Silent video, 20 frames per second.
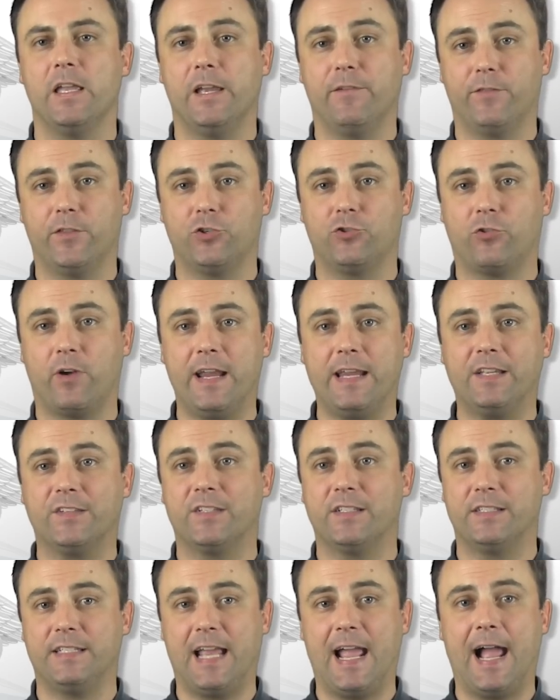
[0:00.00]
If the trach is
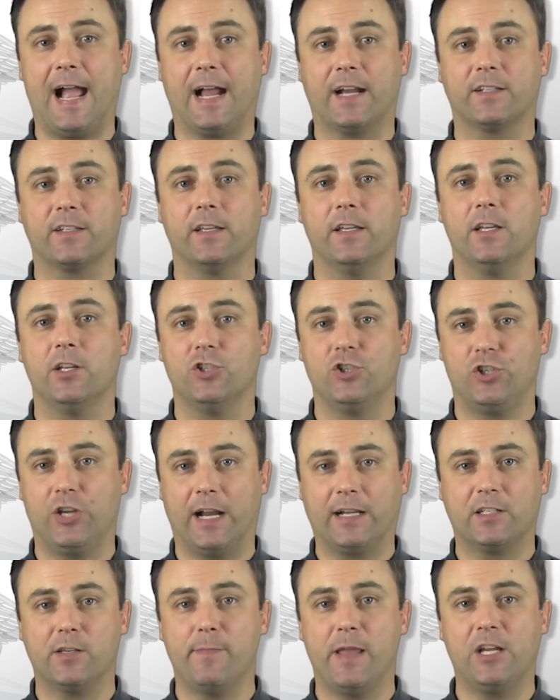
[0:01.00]
intact,
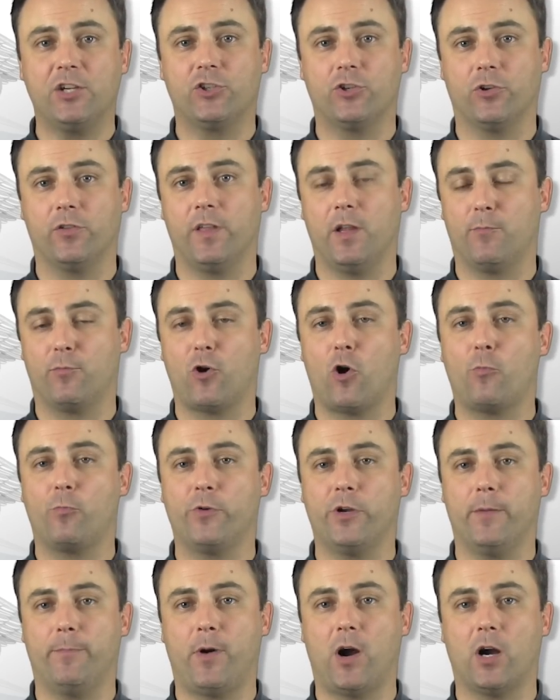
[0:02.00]
check to make sure the
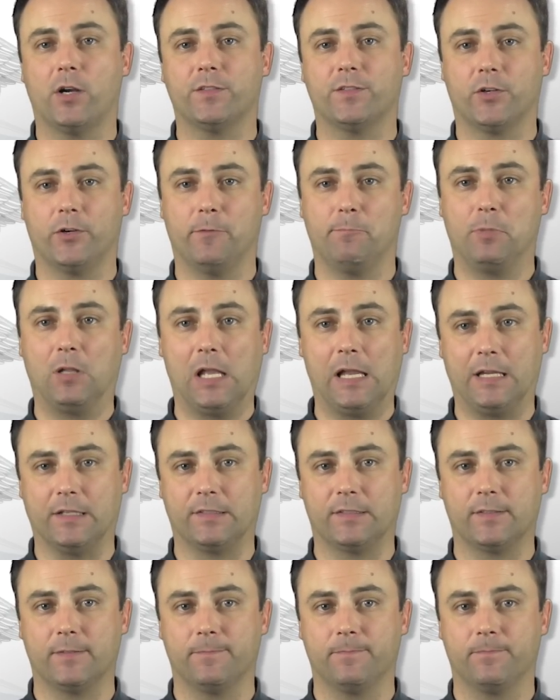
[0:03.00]
appropriate parts are in
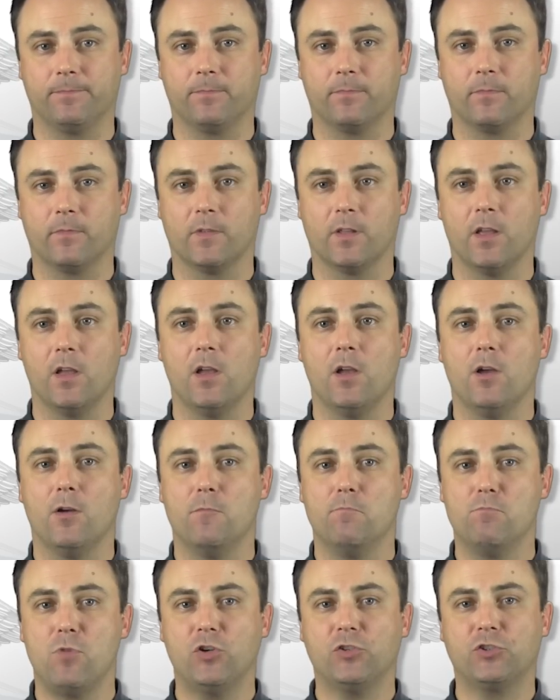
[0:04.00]
place.
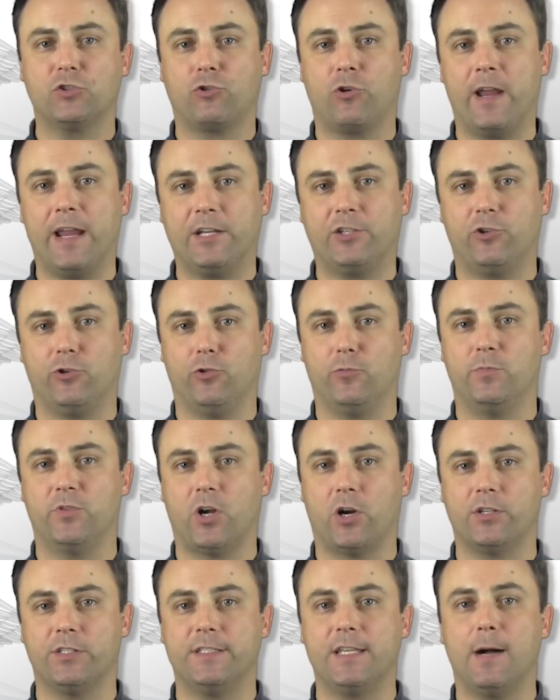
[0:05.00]
Most trach tubes
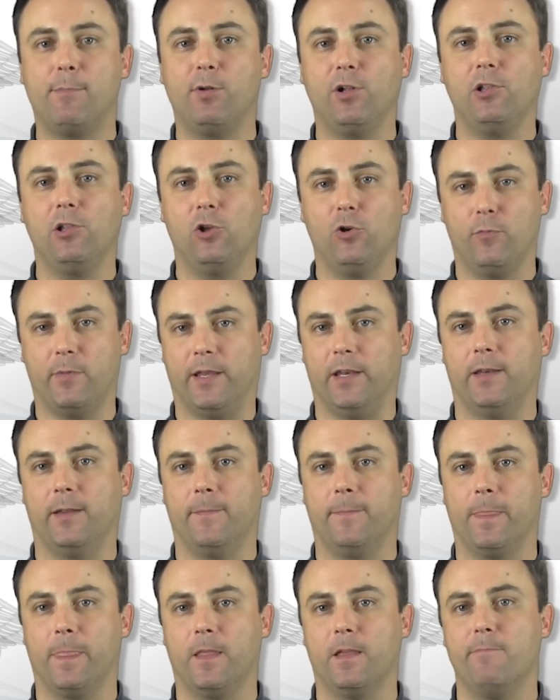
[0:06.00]
are double lumen,
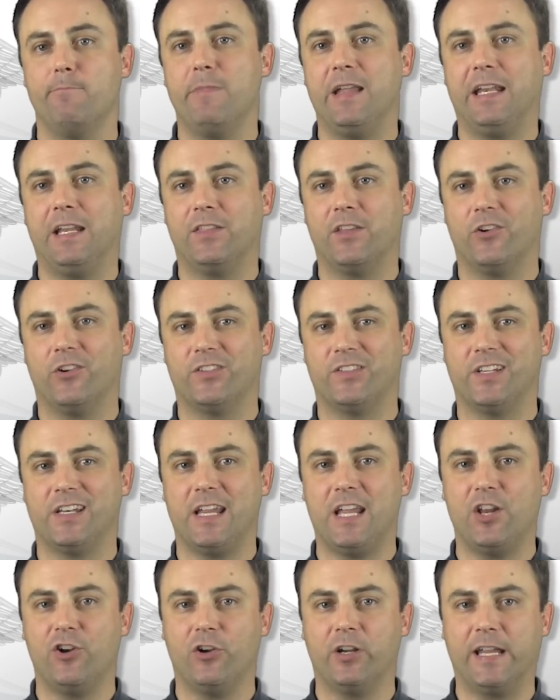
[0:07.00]
meaning there is an
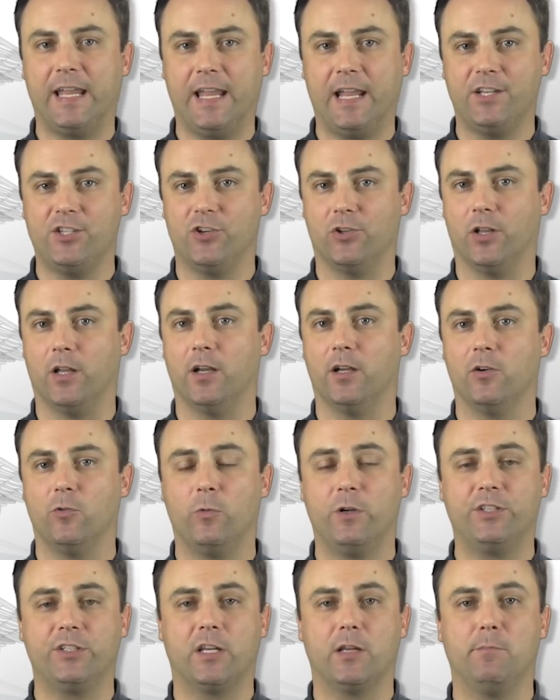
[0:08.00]
inner cannula
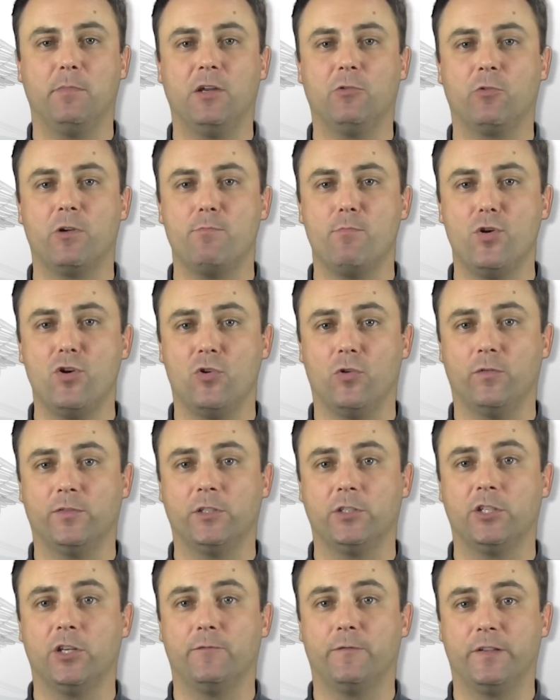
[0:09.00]
which can be
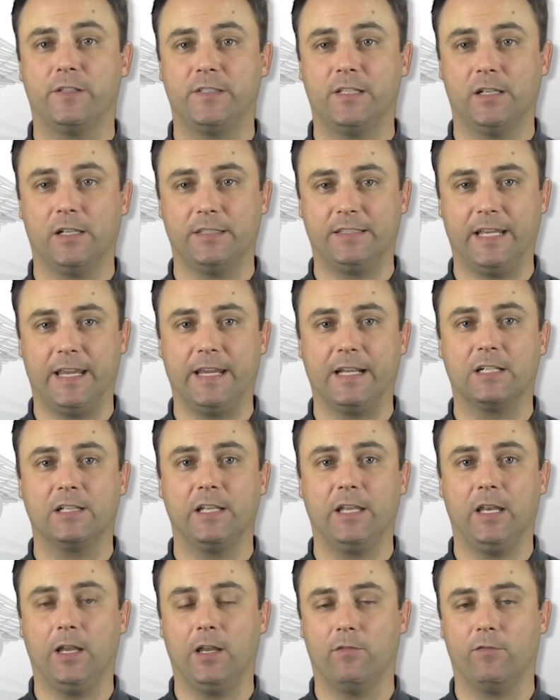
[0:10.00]
removed to facilitate
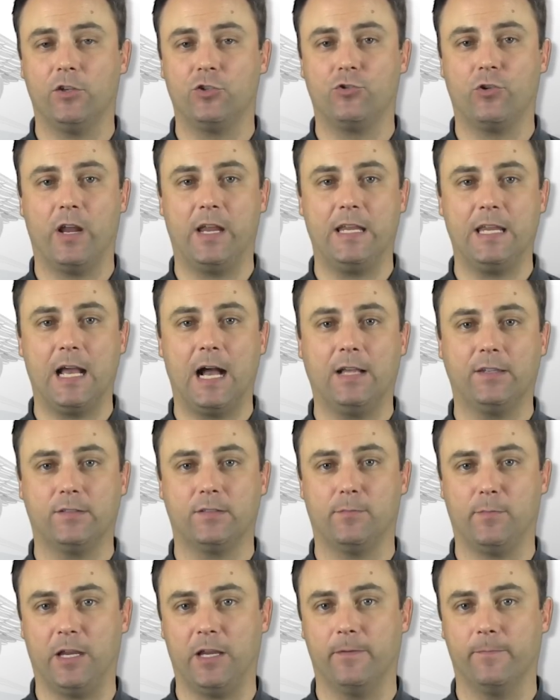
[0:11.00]
cleaning of the
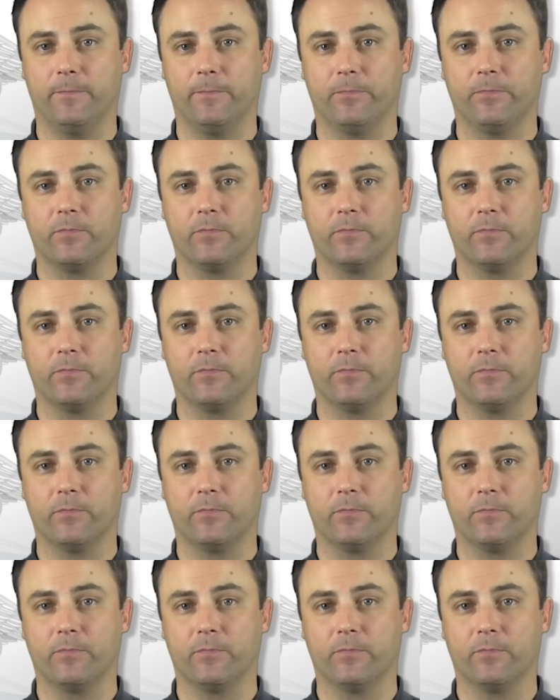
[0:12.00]
tracheostomy.